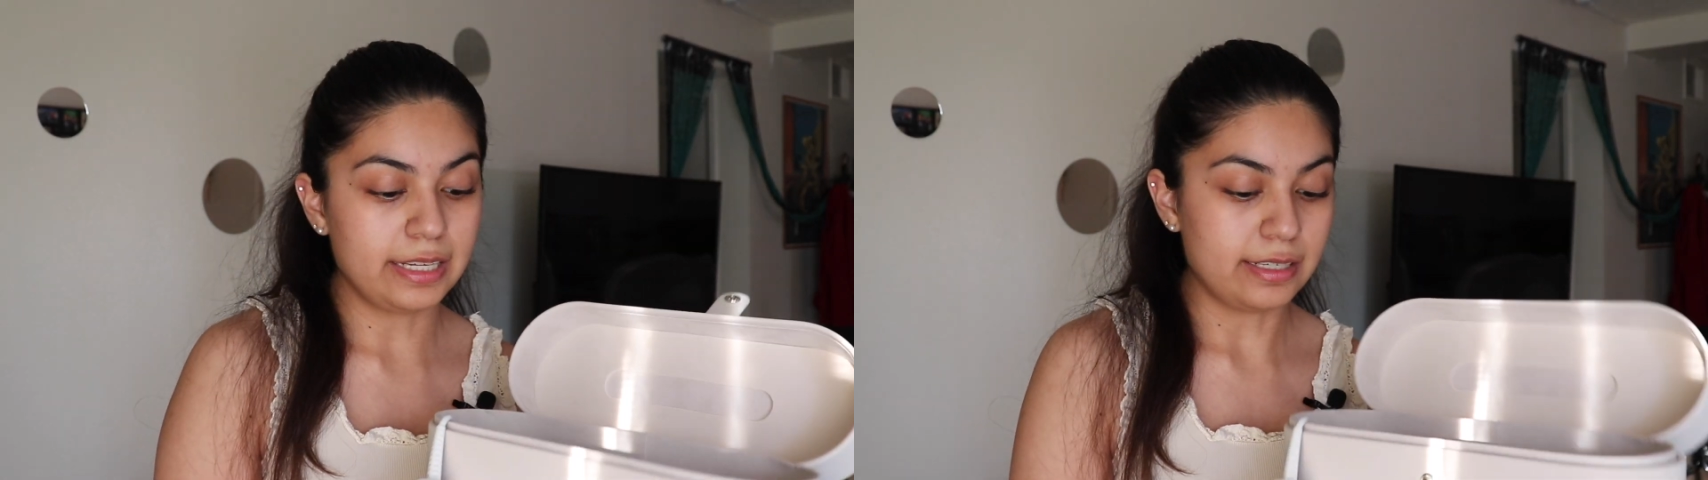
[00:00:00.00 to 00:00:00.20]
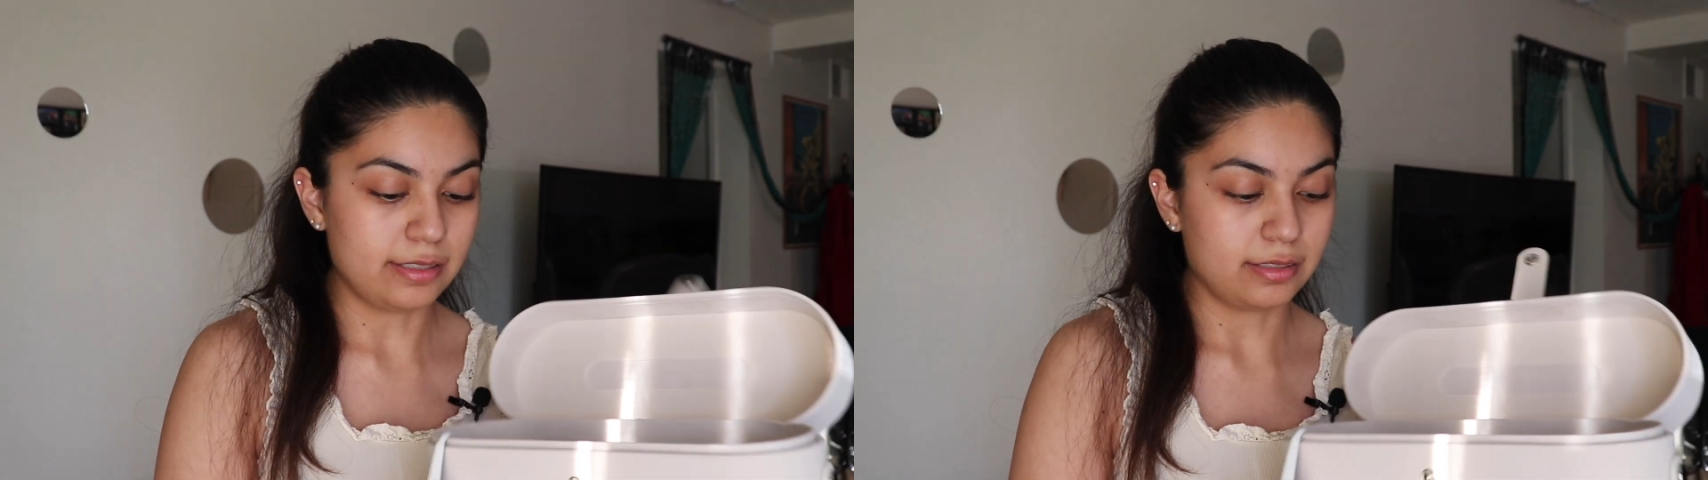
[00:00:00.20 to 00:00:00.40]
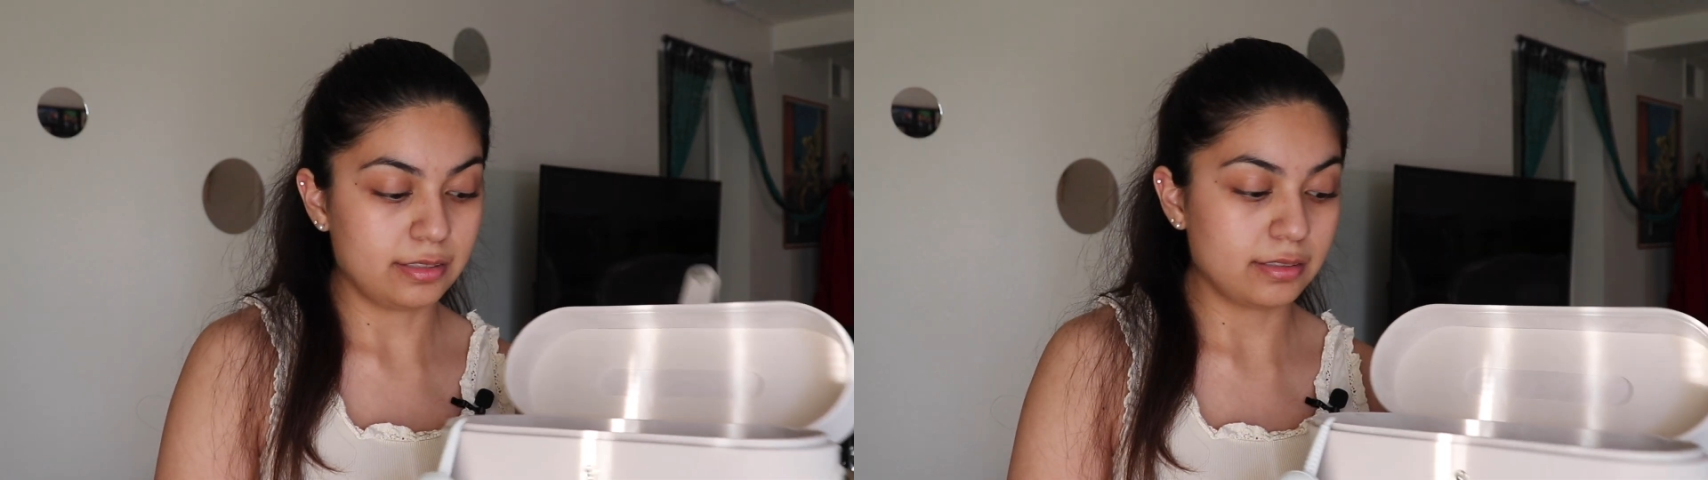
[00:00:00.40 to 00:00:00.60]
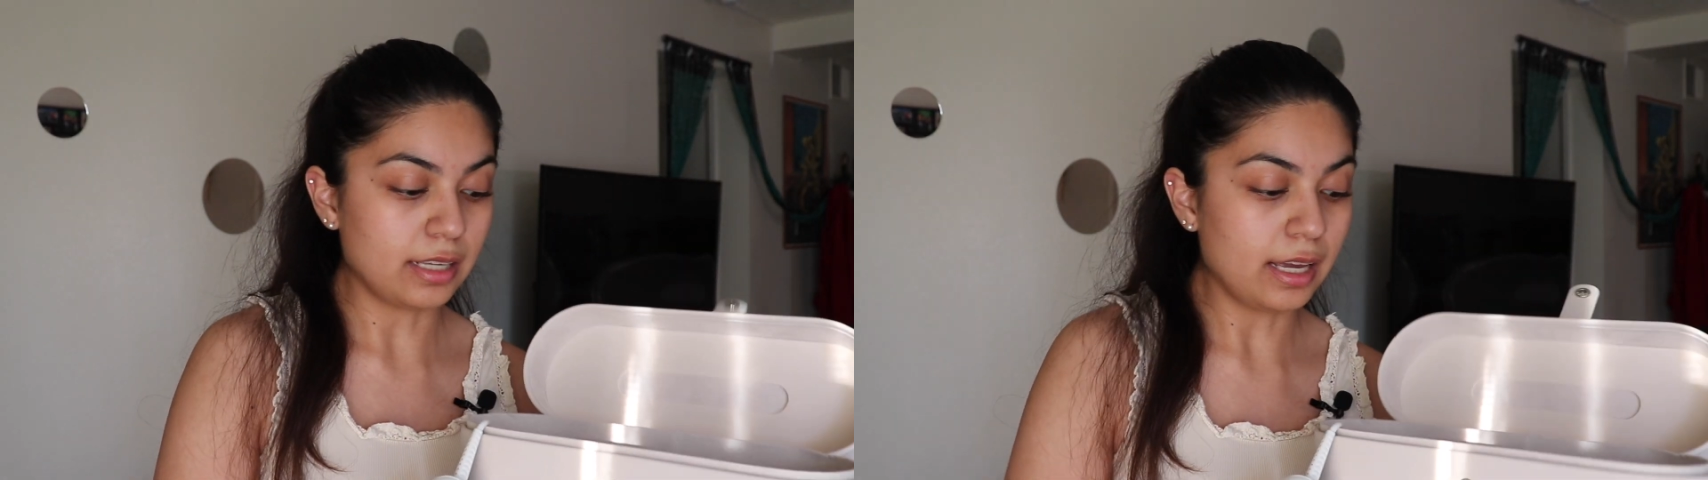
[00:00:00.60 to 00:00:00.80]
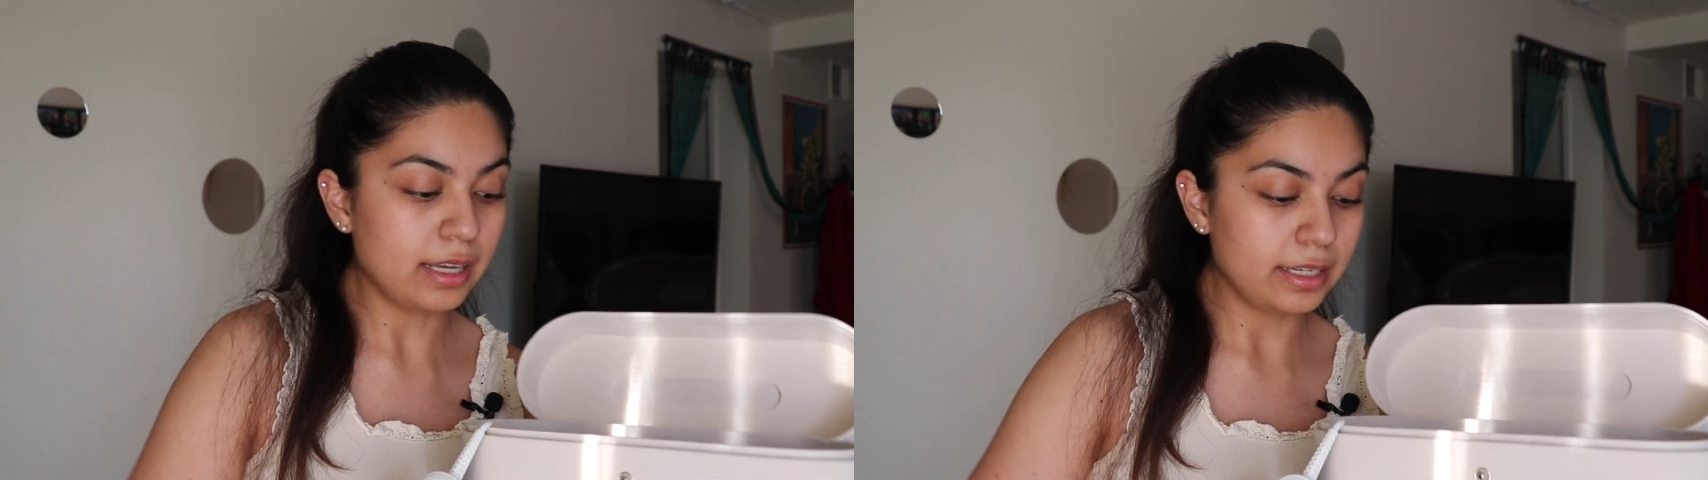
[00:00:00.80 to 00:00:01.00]
the
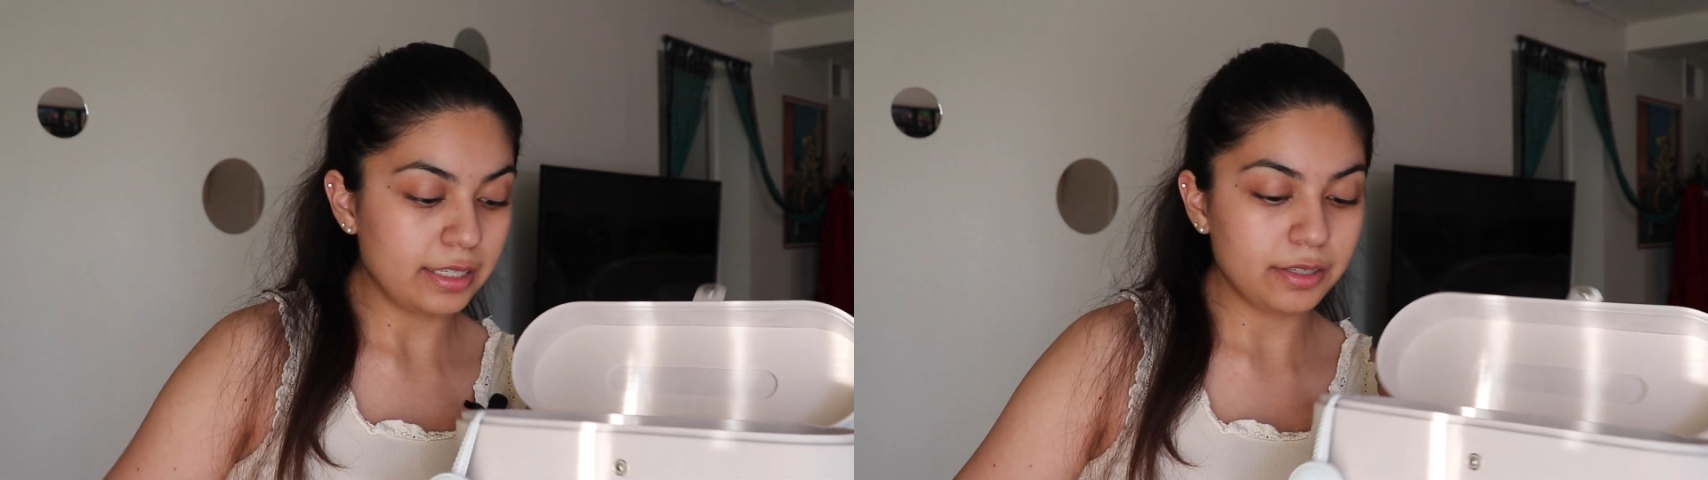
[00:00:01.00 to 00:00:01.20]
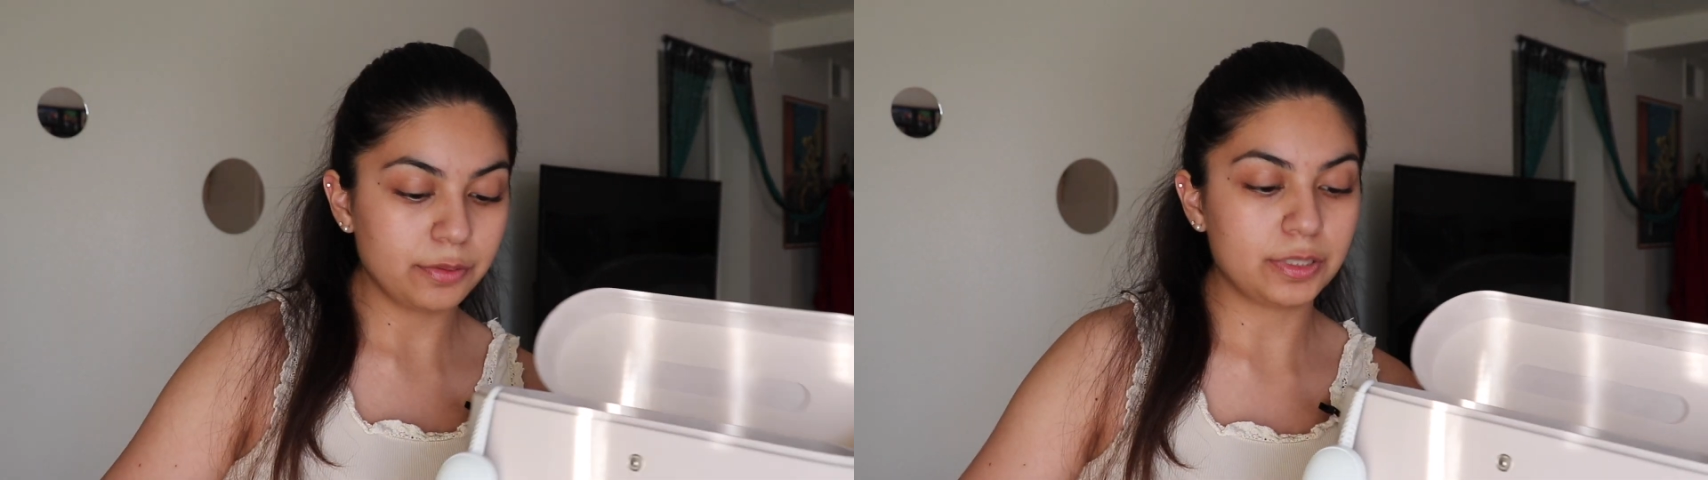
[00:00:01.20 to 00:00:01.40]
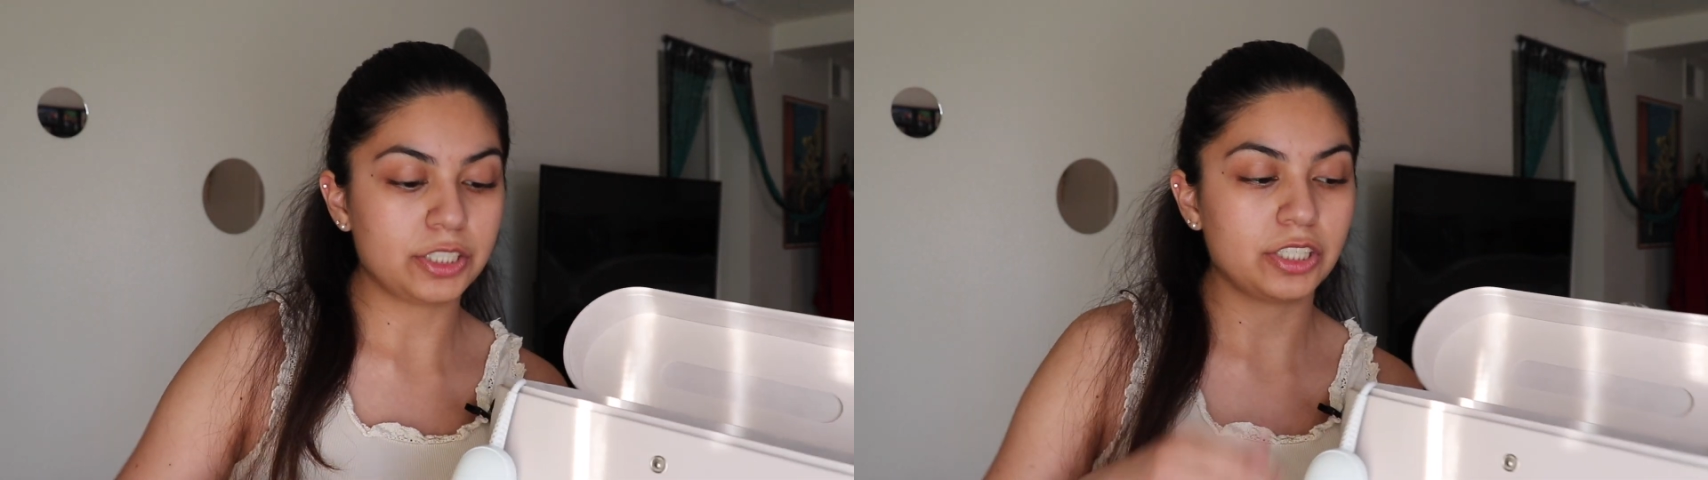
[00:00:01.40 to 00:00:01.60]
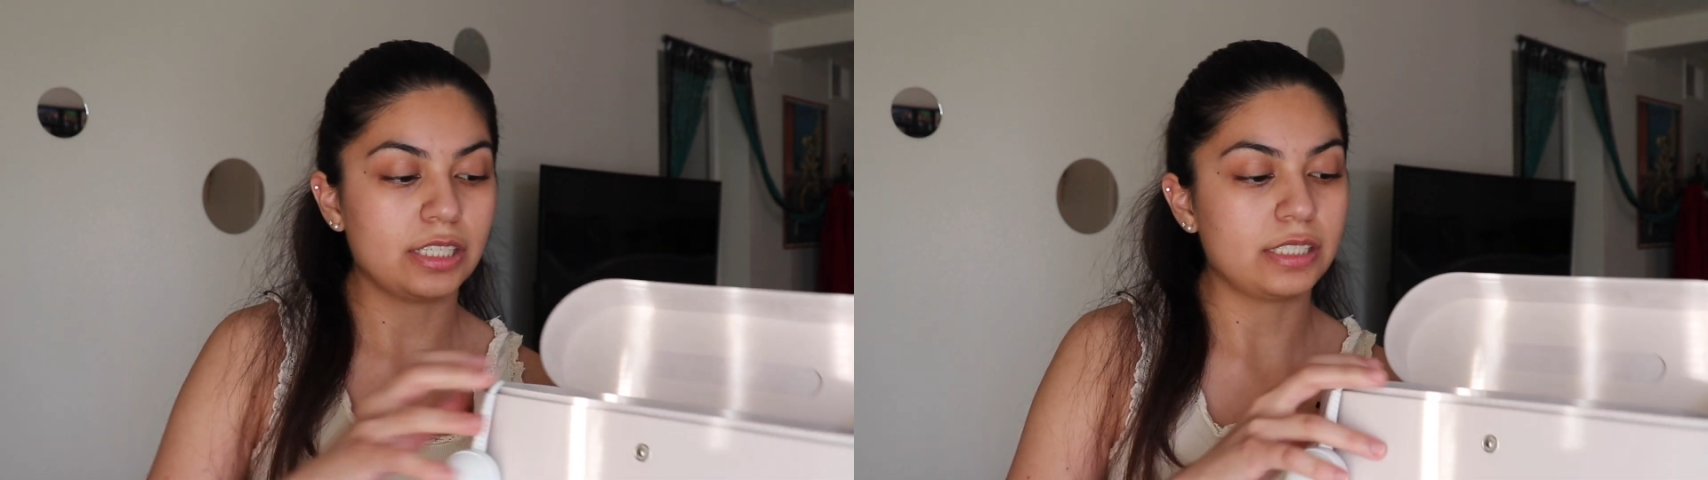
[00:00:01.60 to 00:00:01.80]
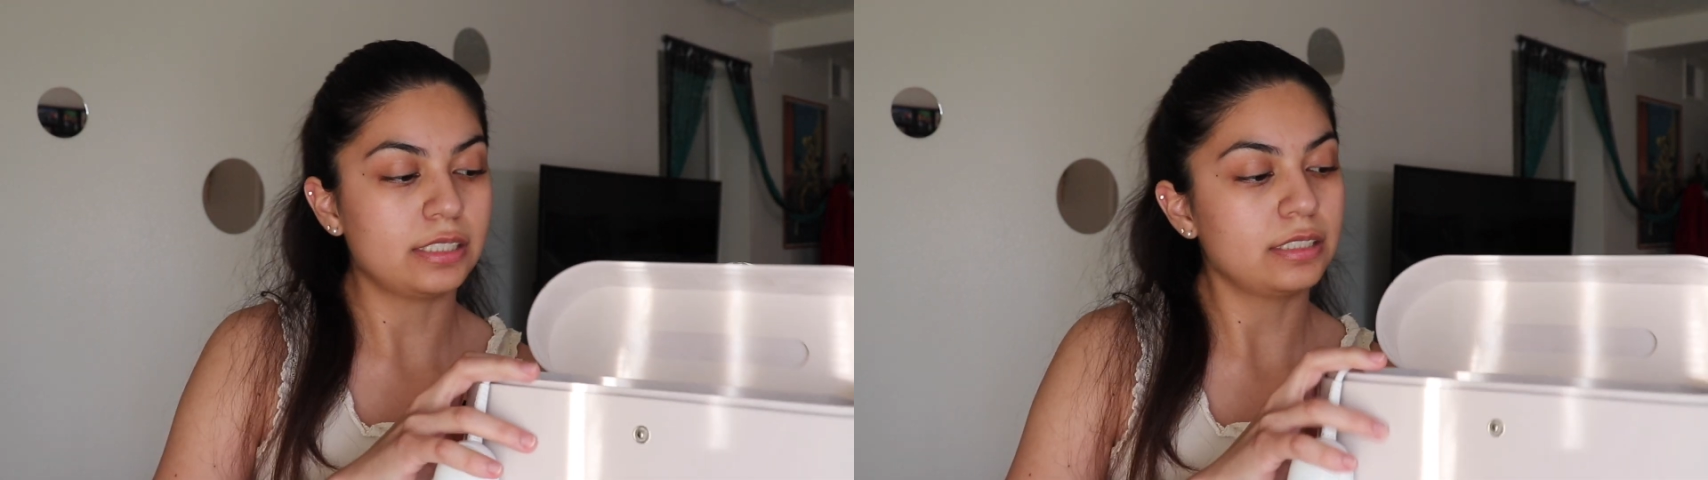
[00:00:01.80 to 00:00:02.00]
inside, which
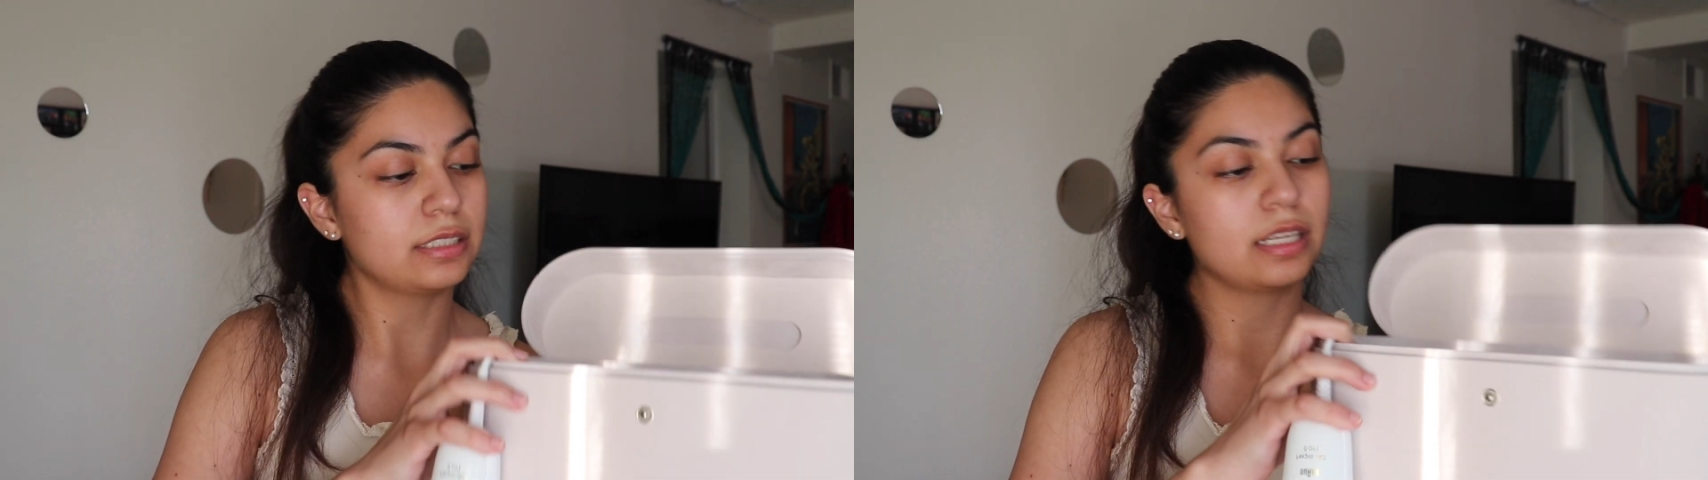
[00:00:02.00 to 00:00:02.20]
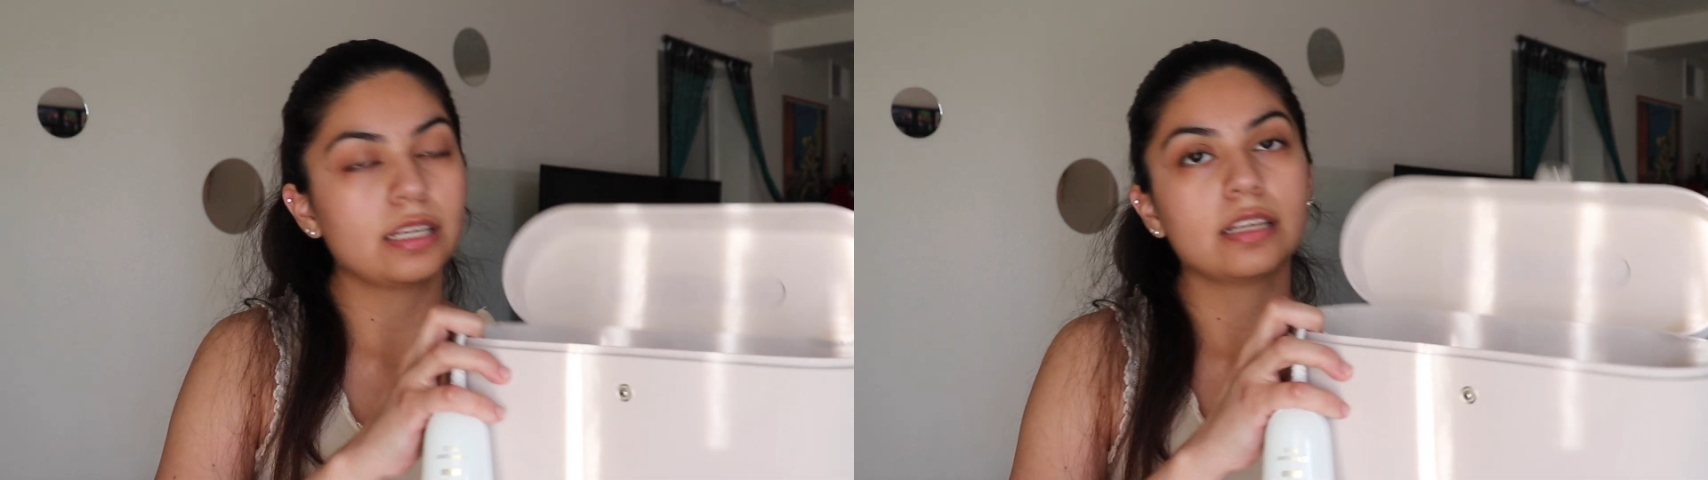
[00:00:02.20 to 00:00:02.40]
is,